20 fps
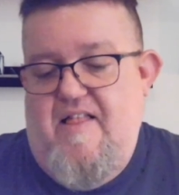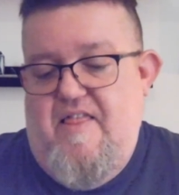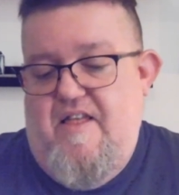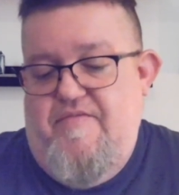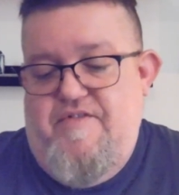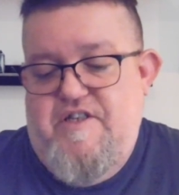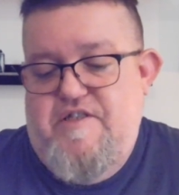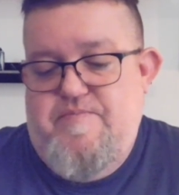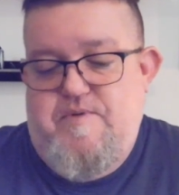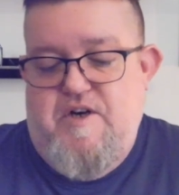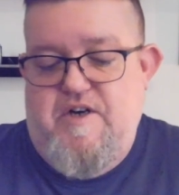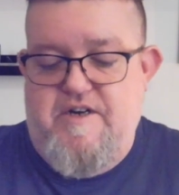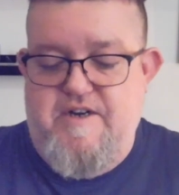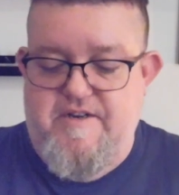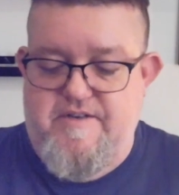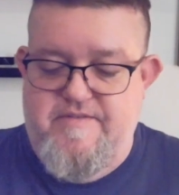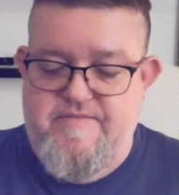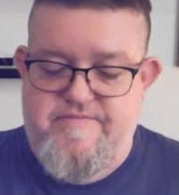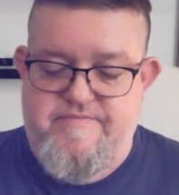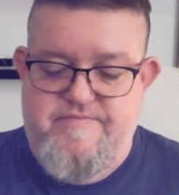love this
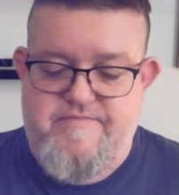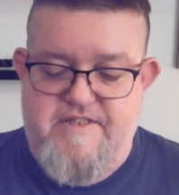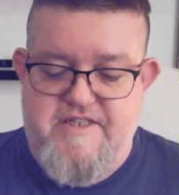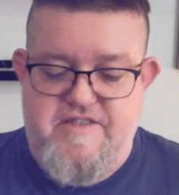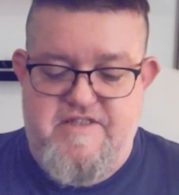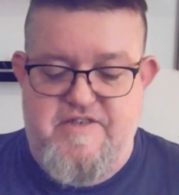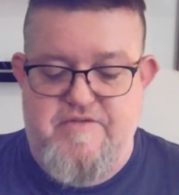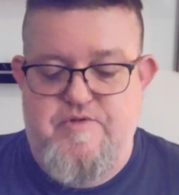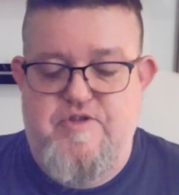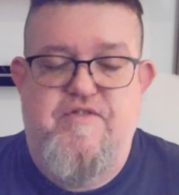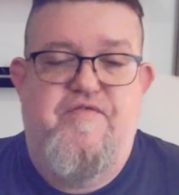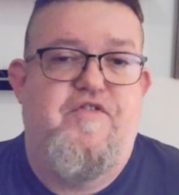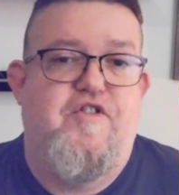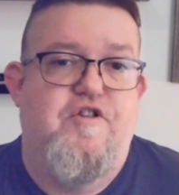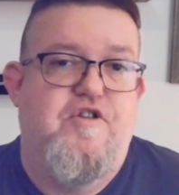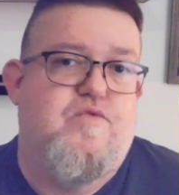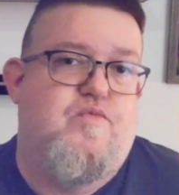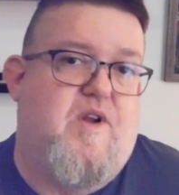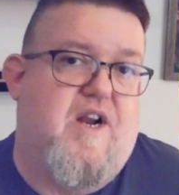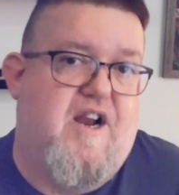book. This was the
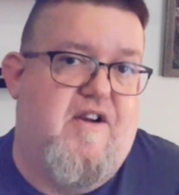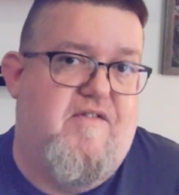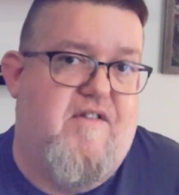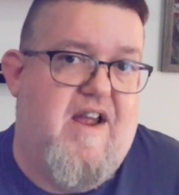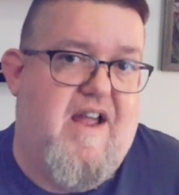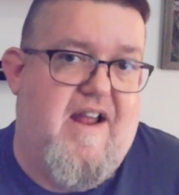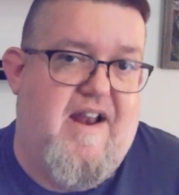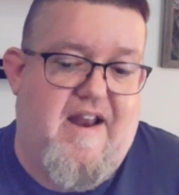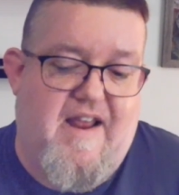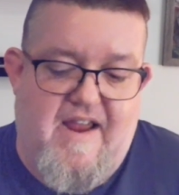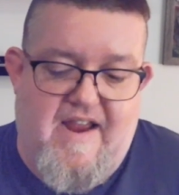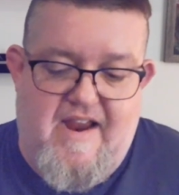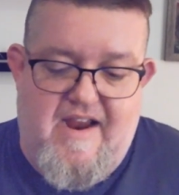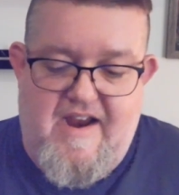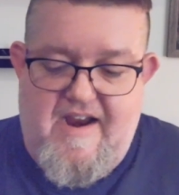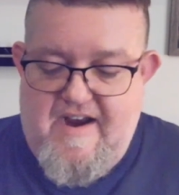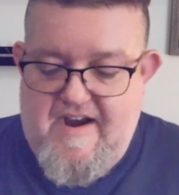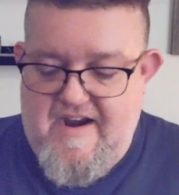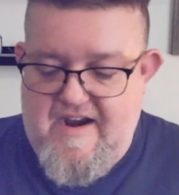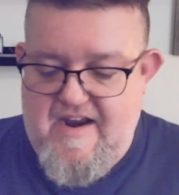first one I read,
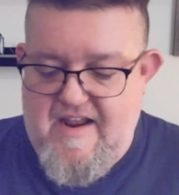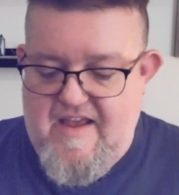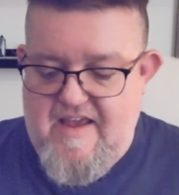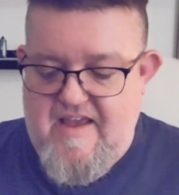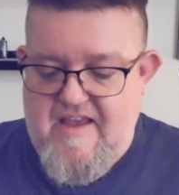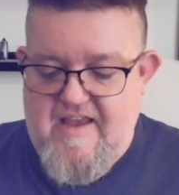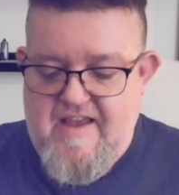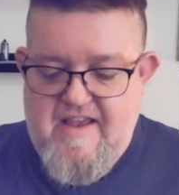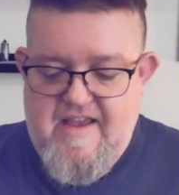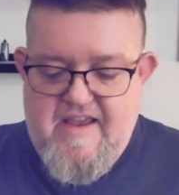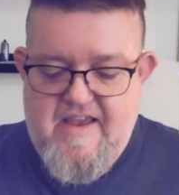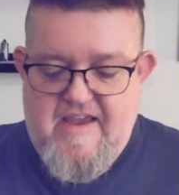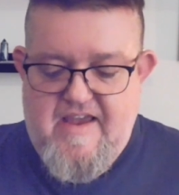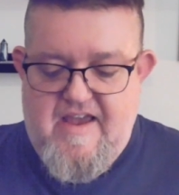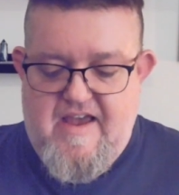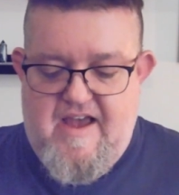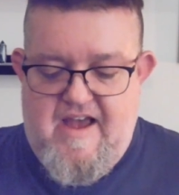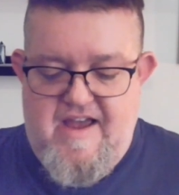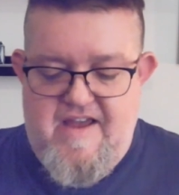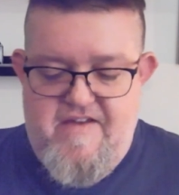and
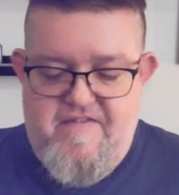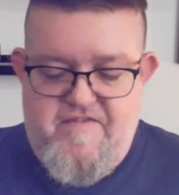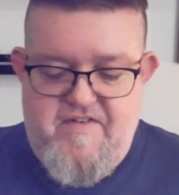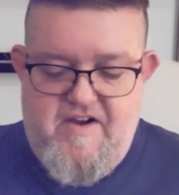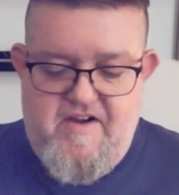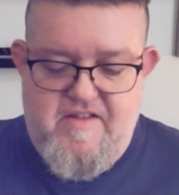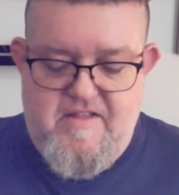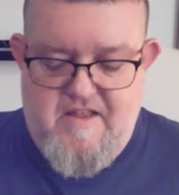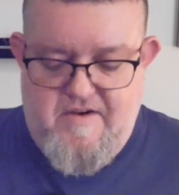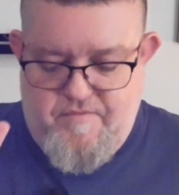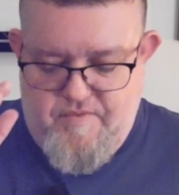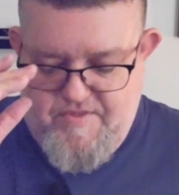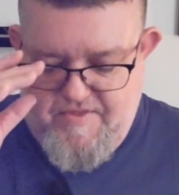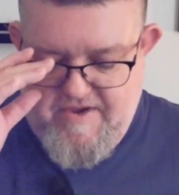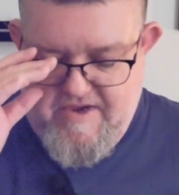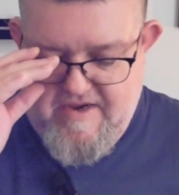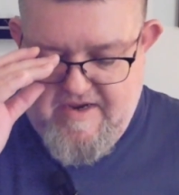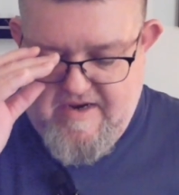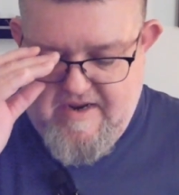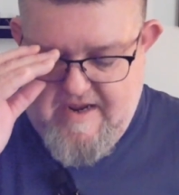I fell in love
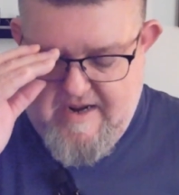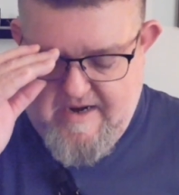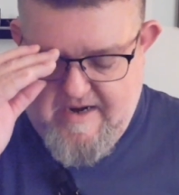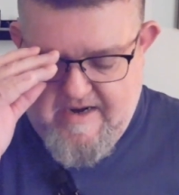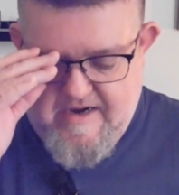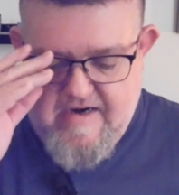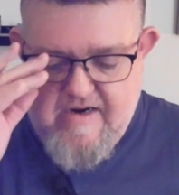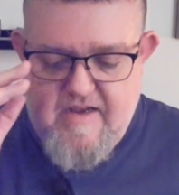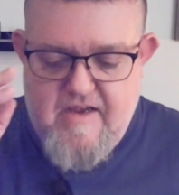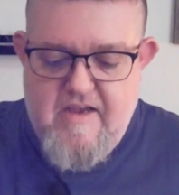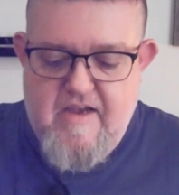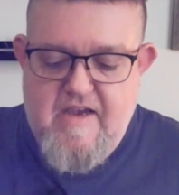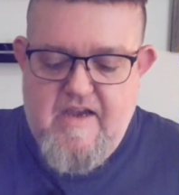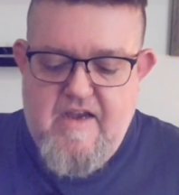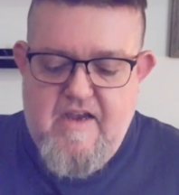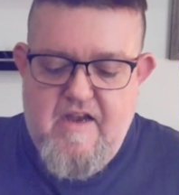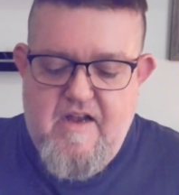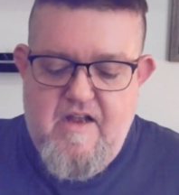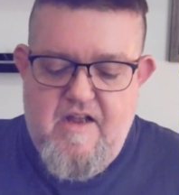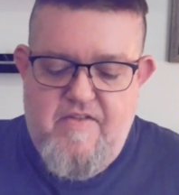with it. And
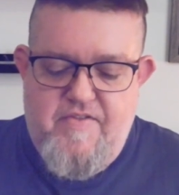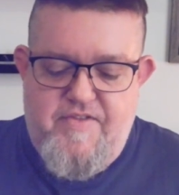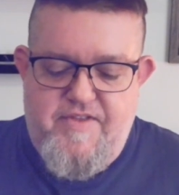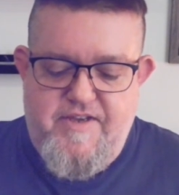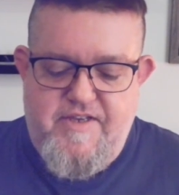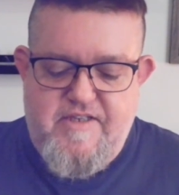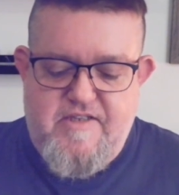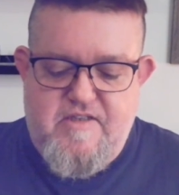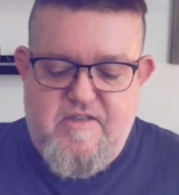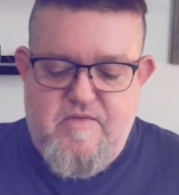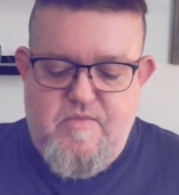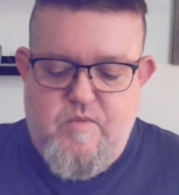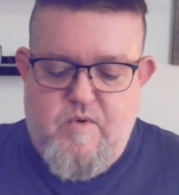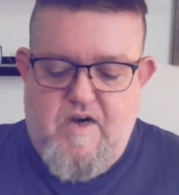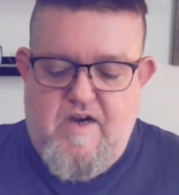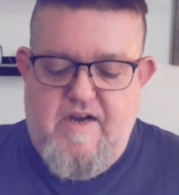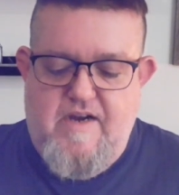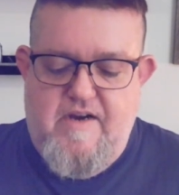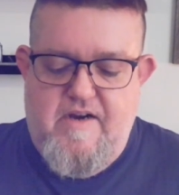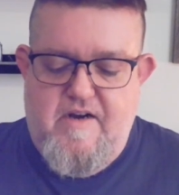this
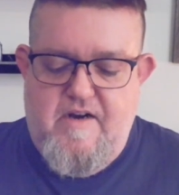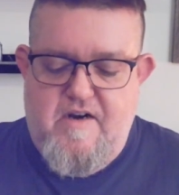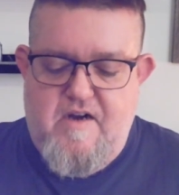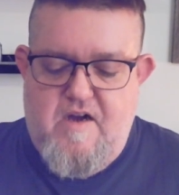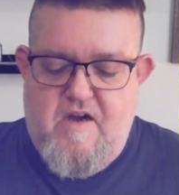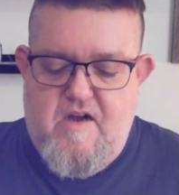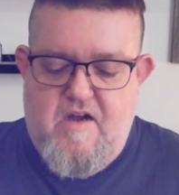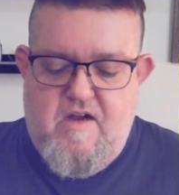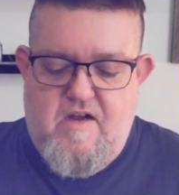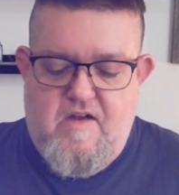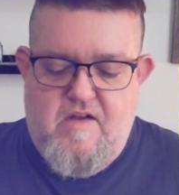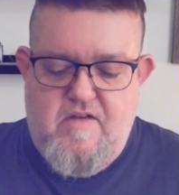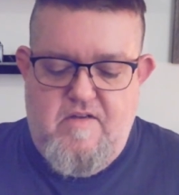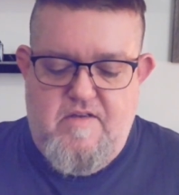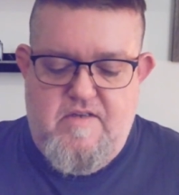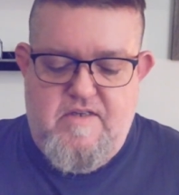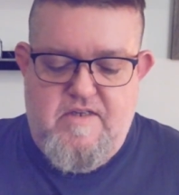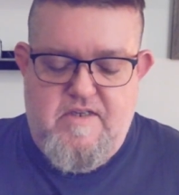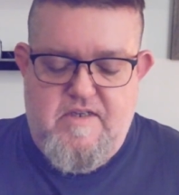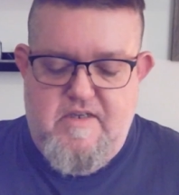one
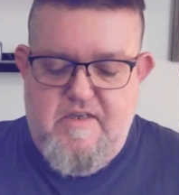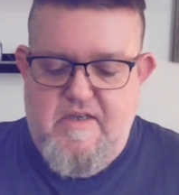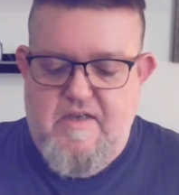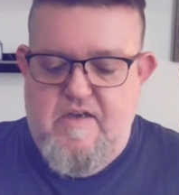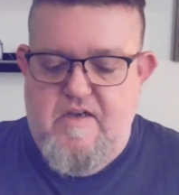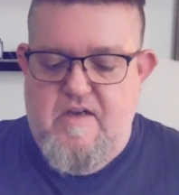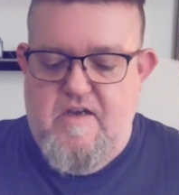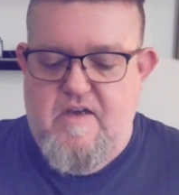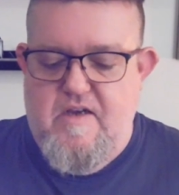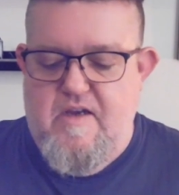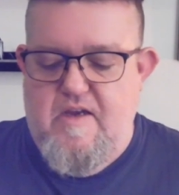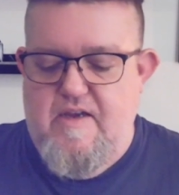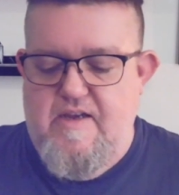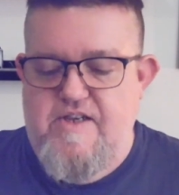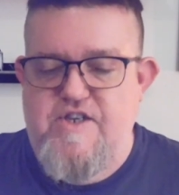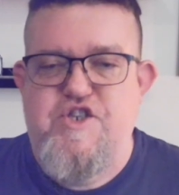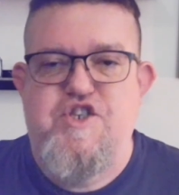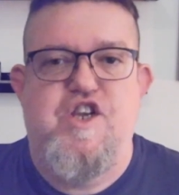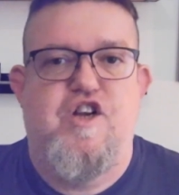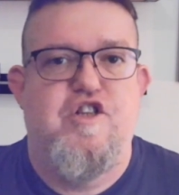called
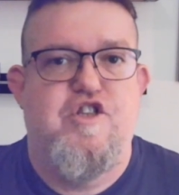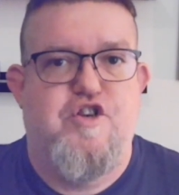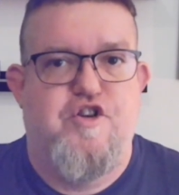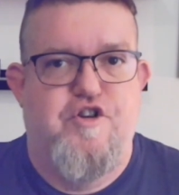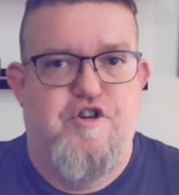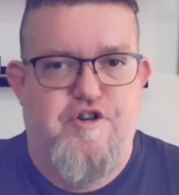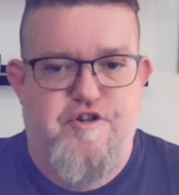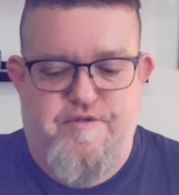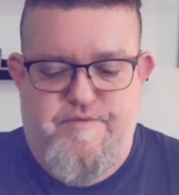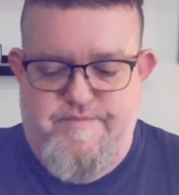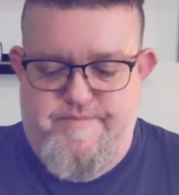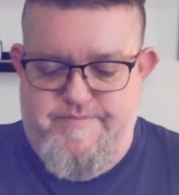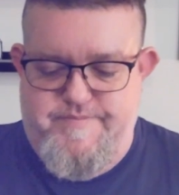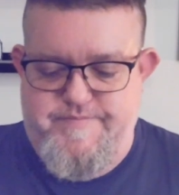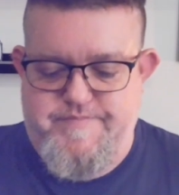Shelter,